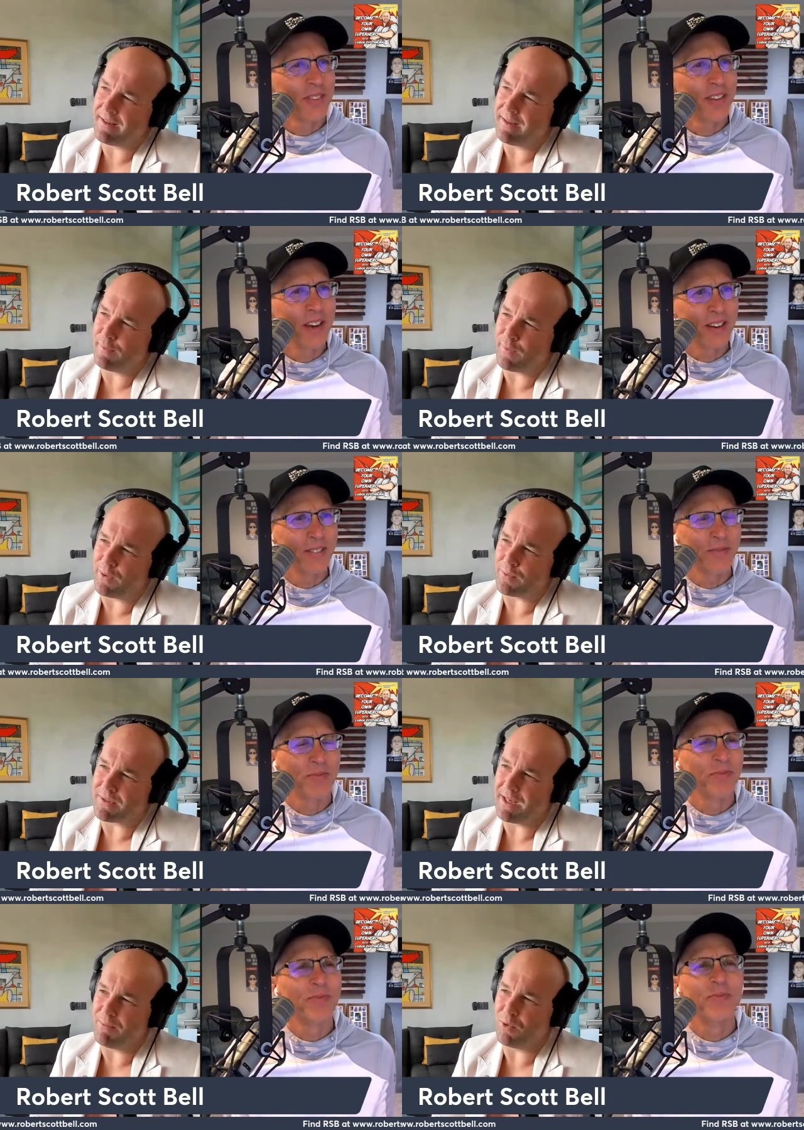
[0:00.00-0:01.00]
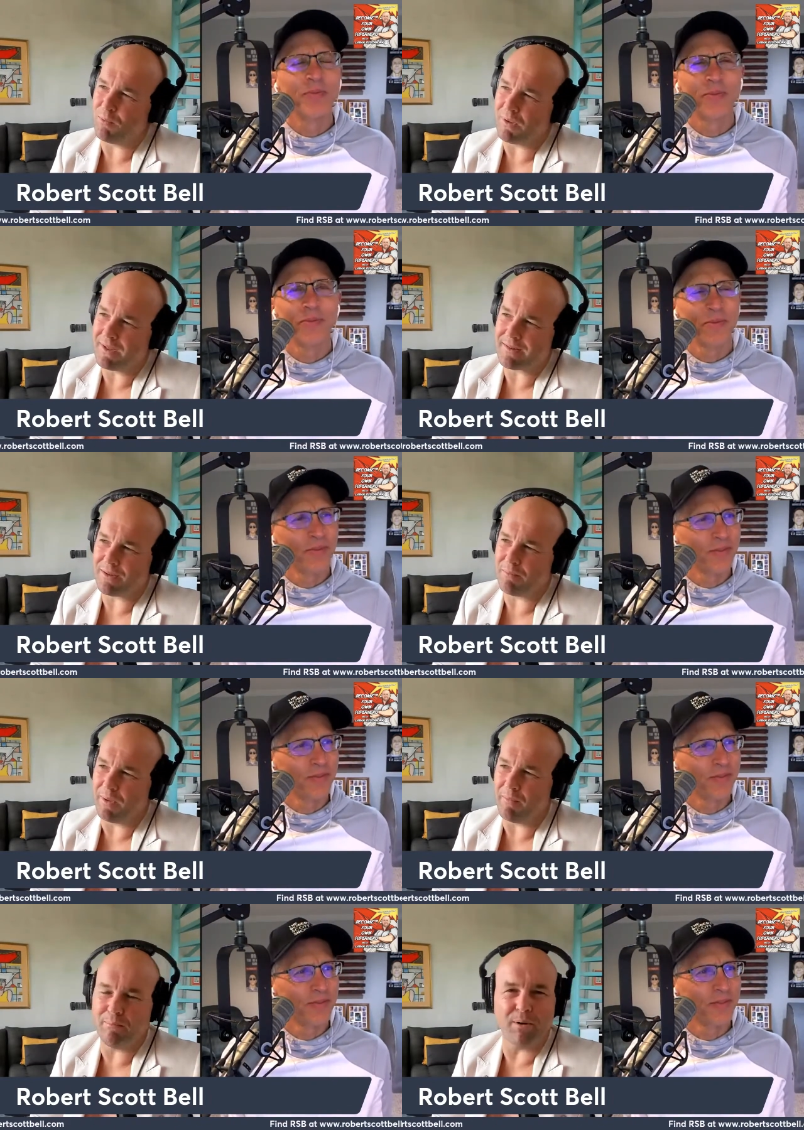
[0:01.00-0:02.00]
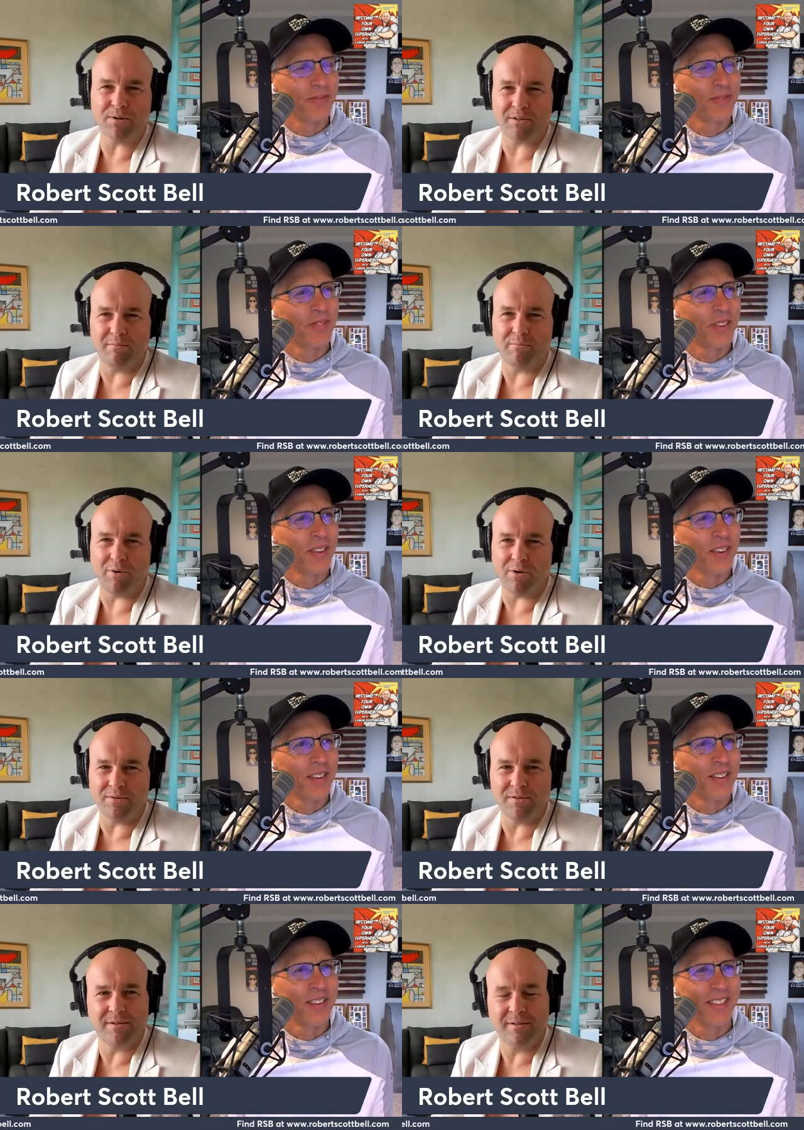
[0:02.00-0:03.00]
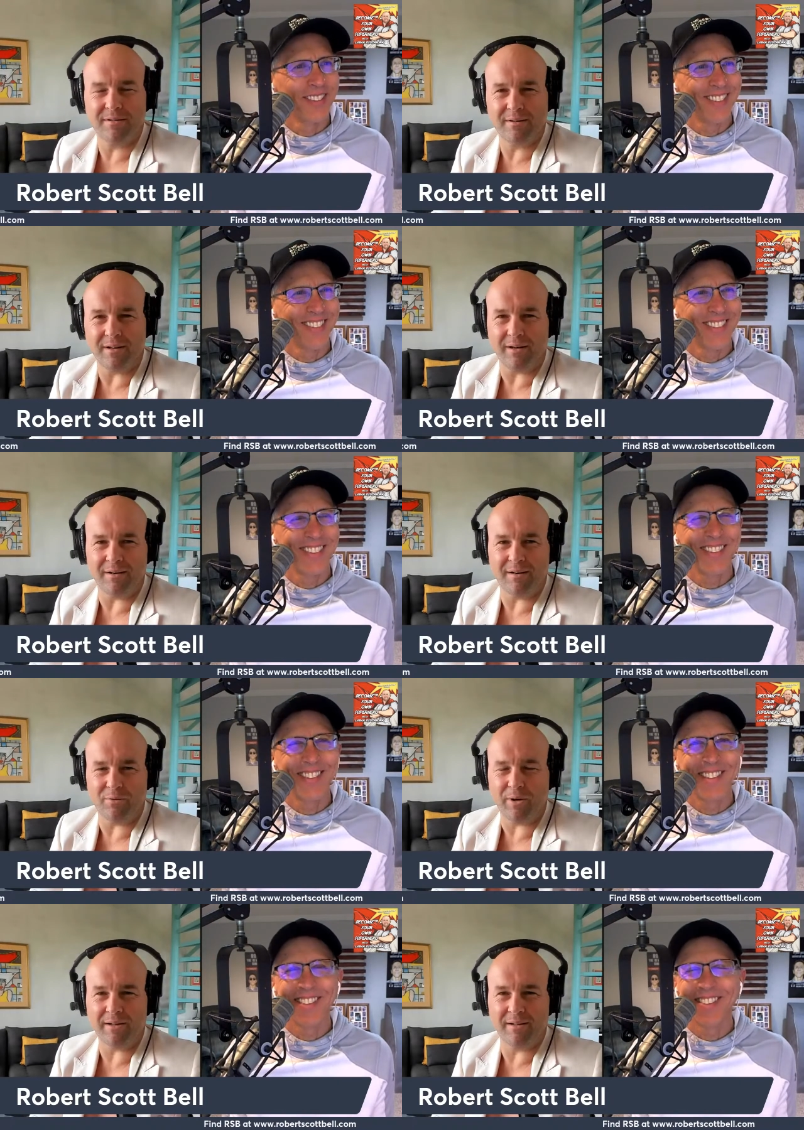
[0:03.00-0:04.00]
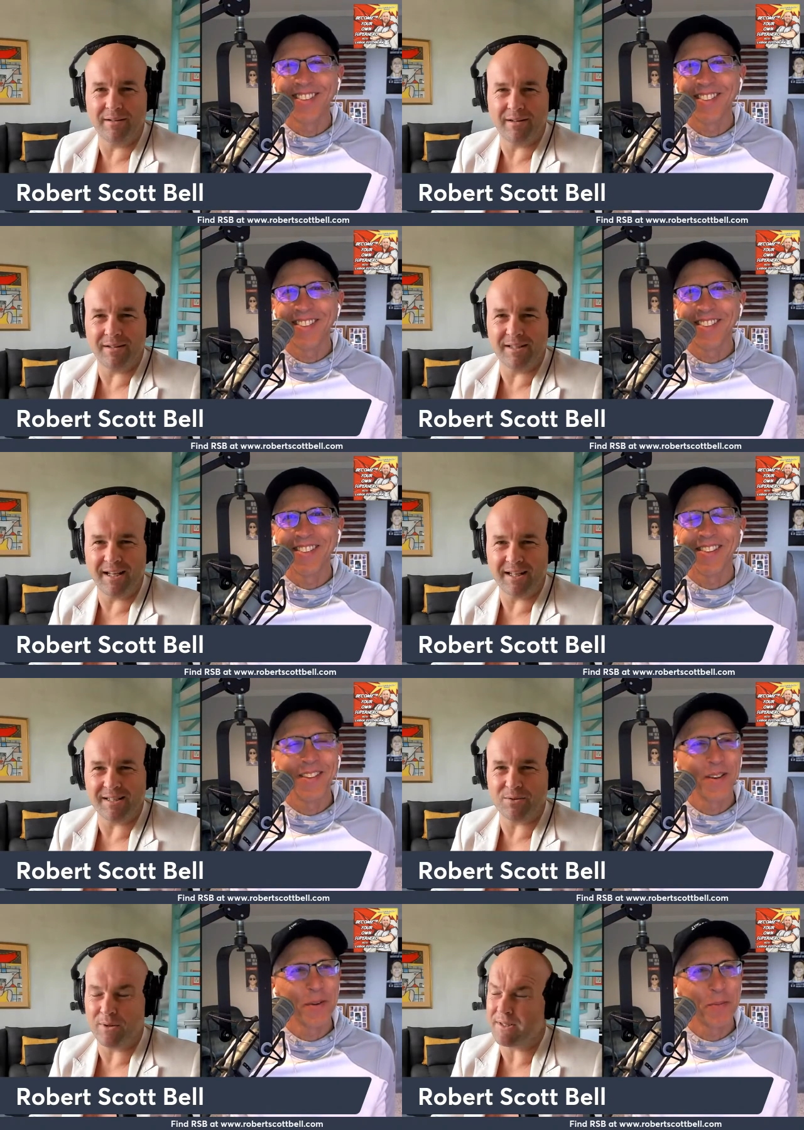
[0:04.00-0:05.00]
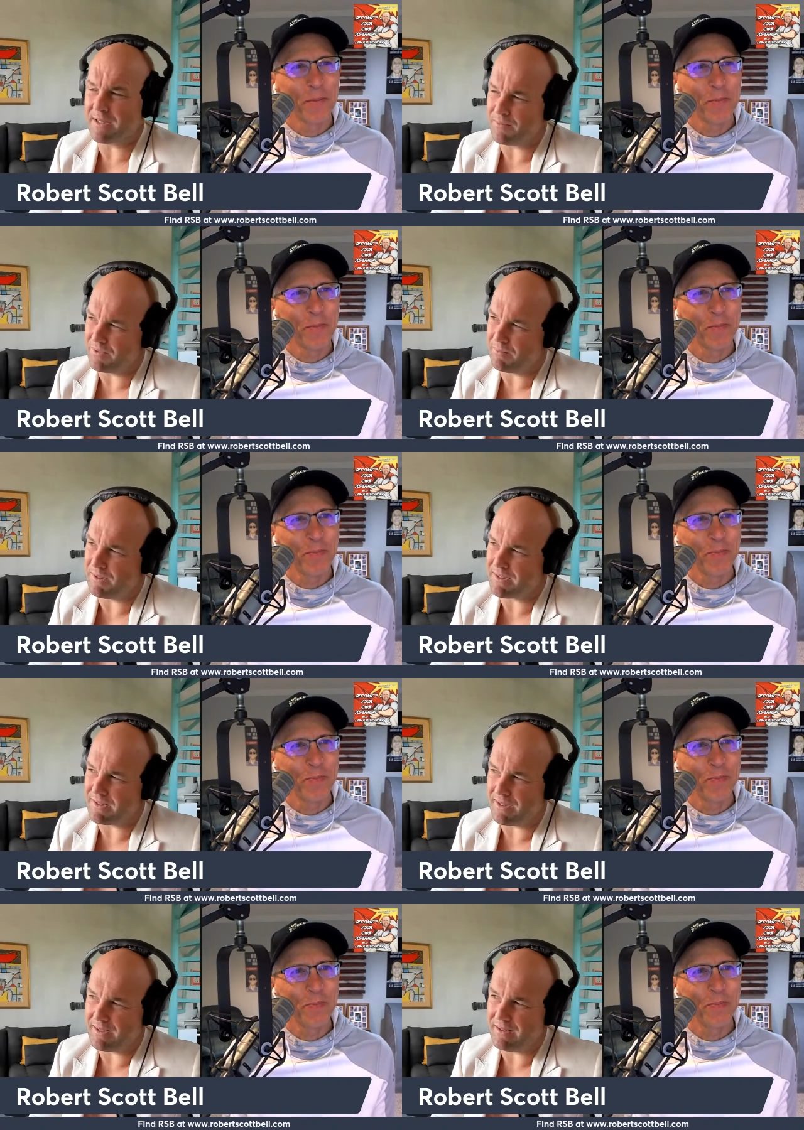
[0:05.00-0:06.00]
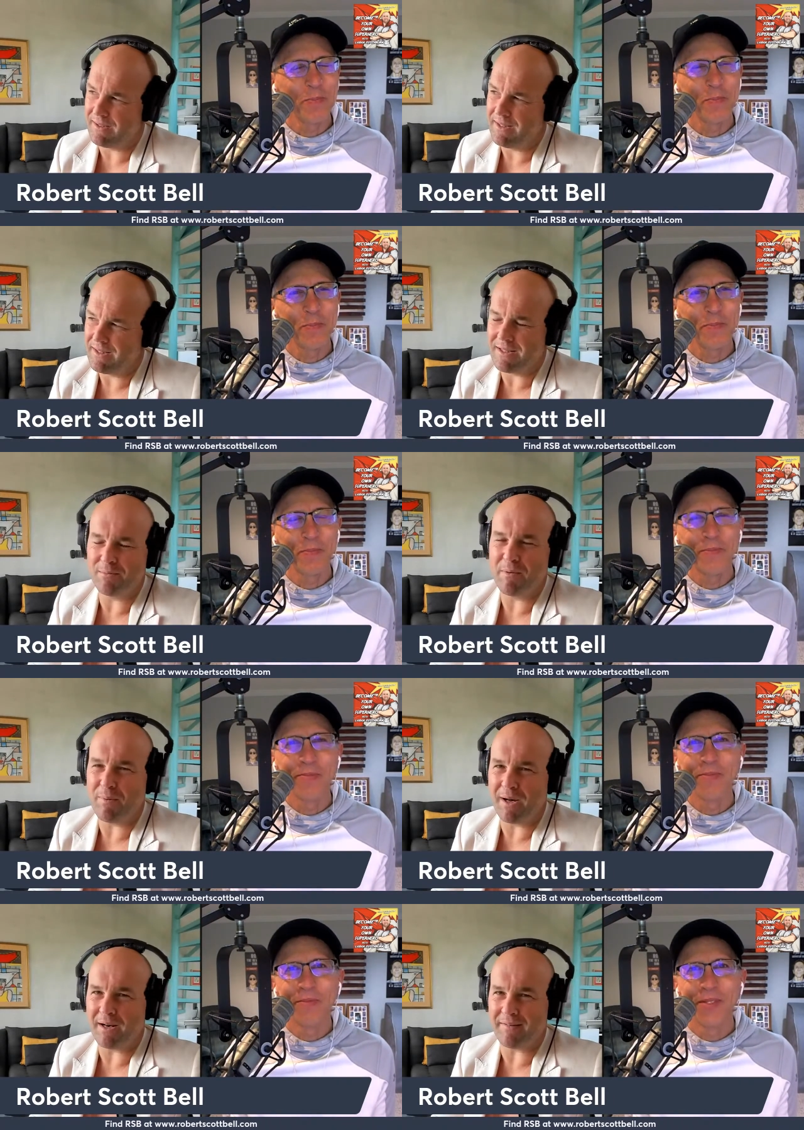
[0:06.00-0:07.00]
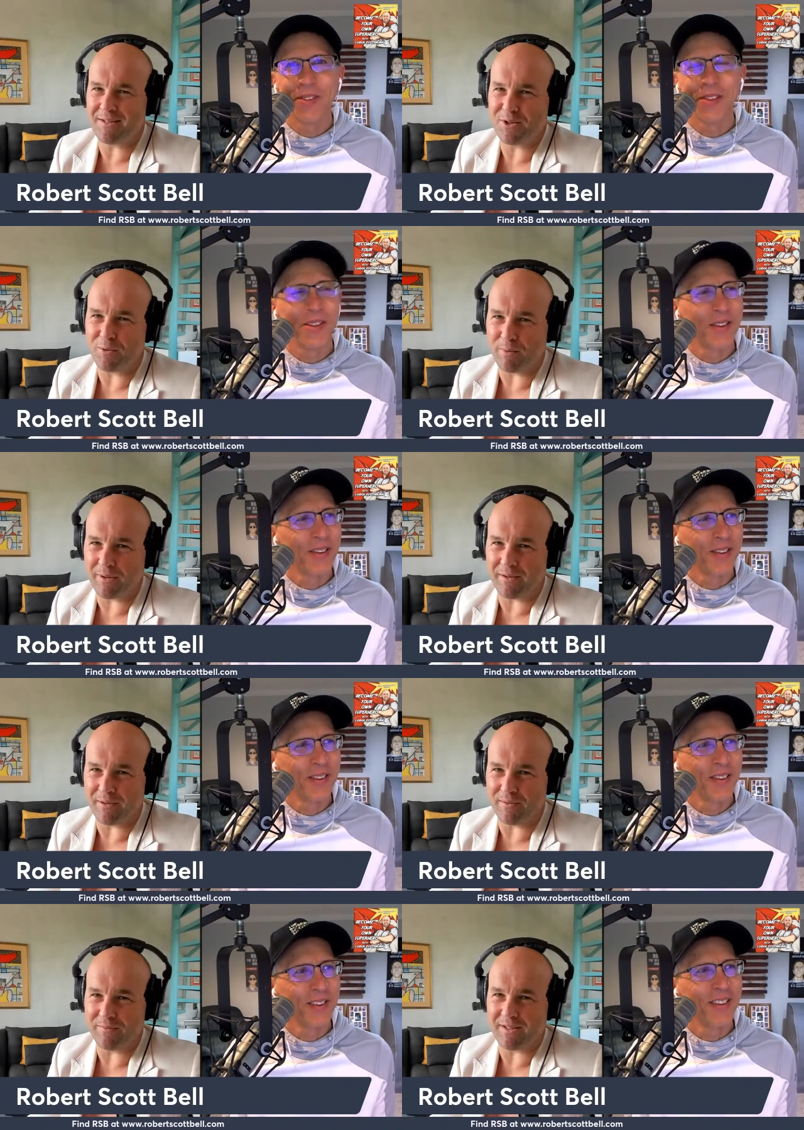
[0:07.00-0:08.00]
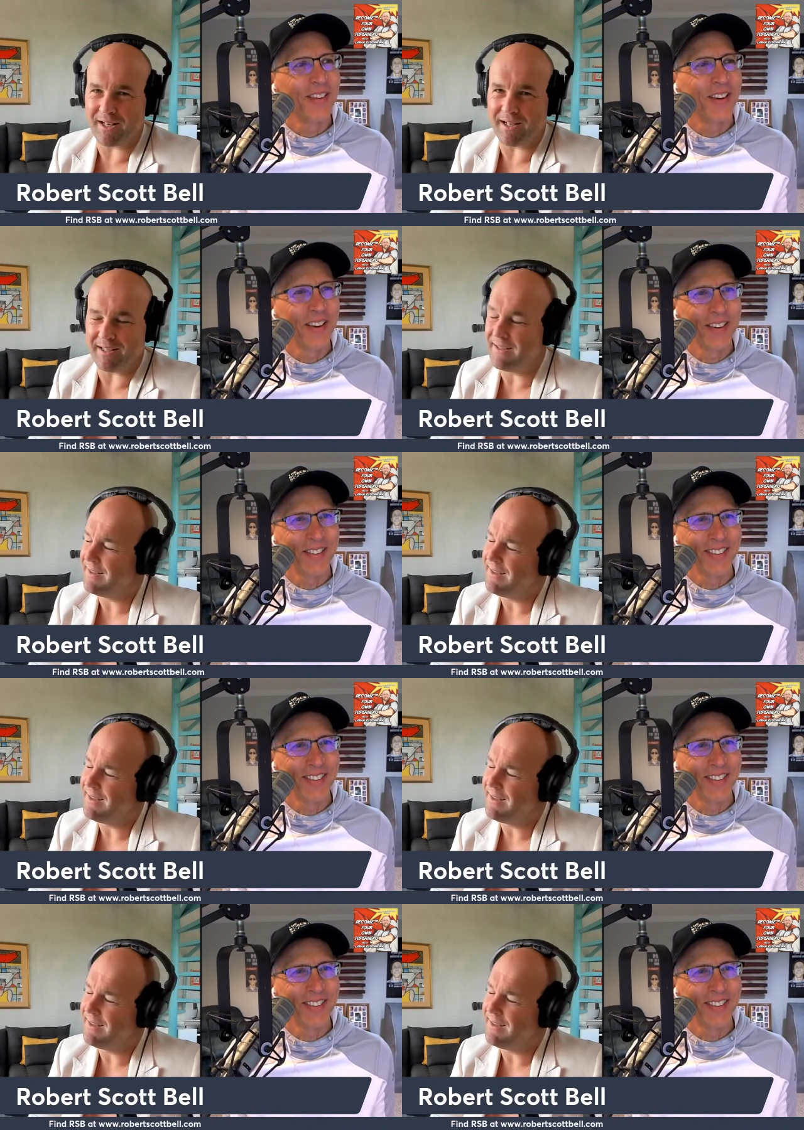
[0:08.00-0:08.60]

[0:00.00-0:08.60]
Speaker 1: that if no. I was any more blessed, I'd be in Boston, bronzed and erected in the town square somewhere." But uh, this will be part of this topic of today.